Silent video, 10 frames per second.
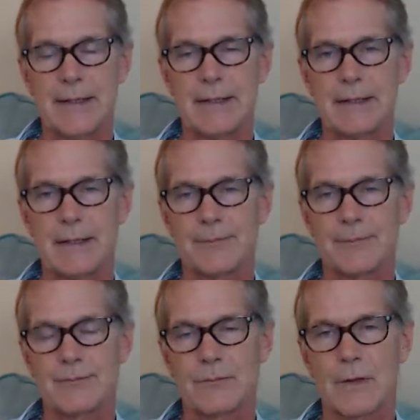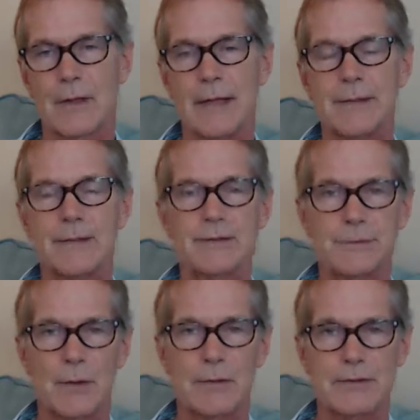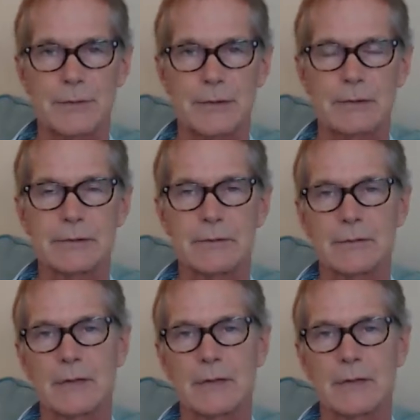a disposable.